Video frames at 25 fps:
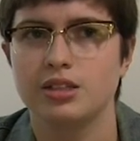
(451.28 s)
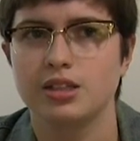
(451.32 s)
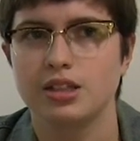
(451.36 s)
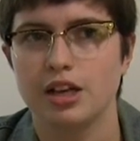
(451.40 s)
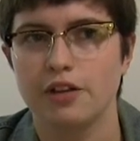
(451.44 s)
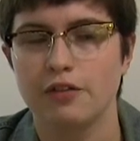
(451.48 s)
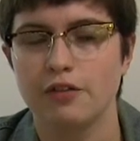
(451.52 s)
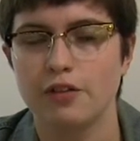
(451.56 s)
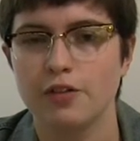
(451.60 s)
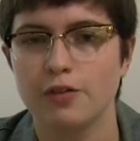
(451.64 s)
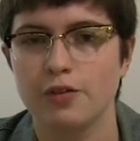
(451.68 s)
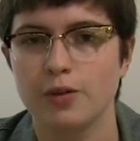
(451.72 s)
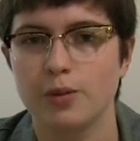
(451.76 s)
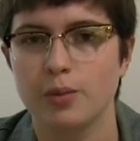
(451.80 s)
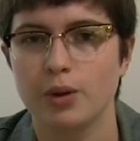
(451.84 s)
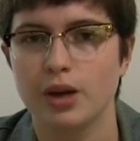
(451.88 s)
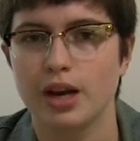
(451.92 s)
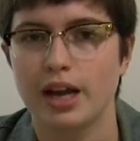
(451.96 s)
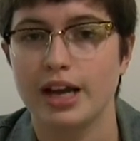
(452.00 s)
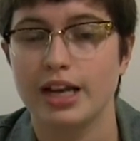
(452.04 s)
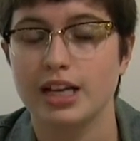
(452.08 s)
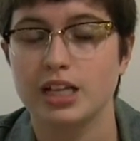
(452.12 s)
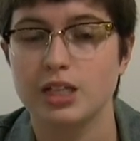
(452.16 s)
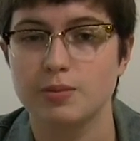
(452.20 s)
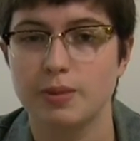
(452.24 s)
different from what
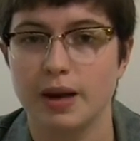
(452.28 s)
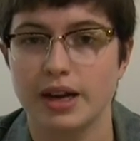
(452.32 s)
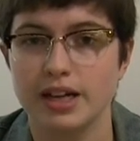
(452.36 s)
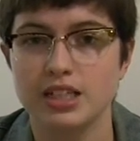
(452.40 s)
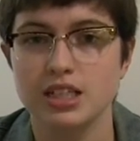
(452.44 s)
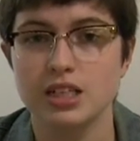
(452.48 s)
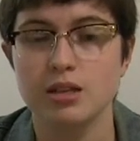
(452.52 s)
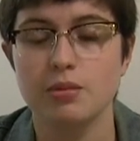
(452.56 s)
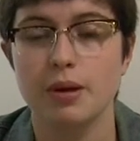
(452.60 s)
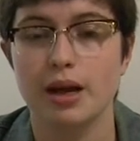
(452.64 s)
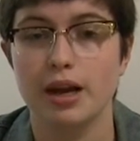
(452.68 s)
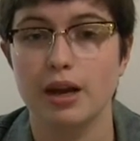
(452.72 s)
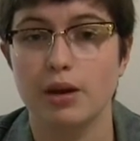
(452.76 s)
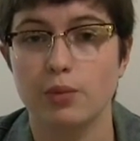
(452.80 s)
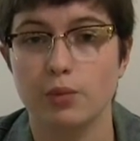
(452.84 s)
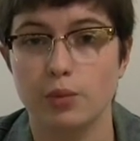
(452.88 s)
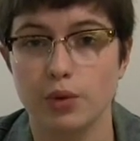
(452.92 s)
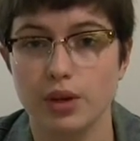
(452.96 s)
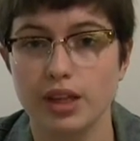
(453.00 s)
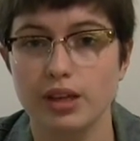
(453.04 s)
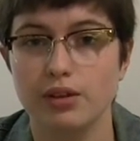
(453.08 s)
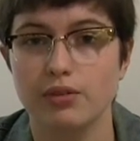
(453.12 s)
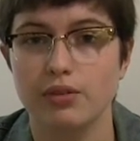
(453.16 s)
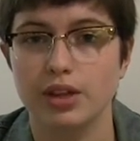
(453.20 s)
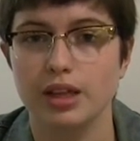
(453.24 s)
I expected, but I
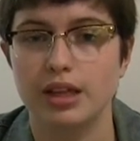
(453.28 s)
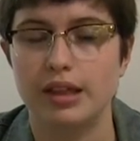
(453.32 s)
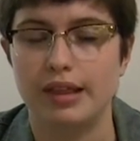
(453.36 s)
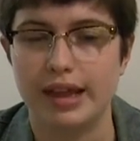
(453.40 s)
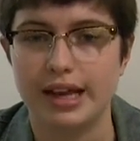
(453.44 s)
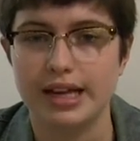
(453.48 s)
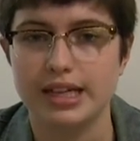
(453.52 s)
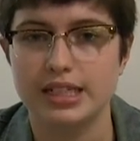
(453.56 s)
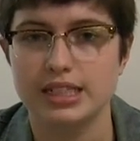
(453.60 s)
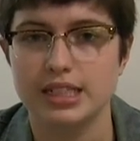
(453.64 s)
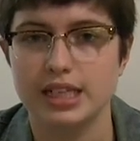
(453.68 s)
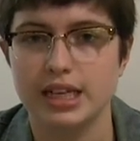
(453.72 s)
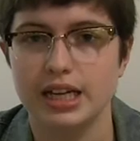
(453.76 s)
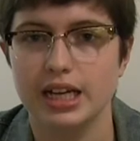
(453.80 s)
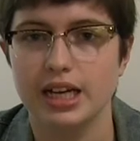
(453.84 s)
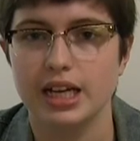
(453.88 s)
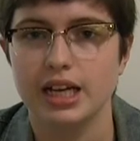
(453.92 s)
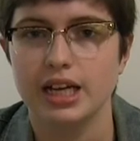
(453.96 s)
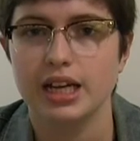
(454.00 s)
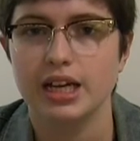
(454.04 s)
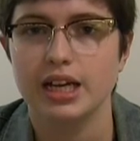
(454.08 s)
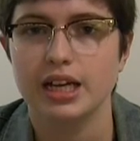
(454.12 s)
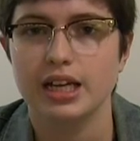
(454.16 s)
really, really liked it.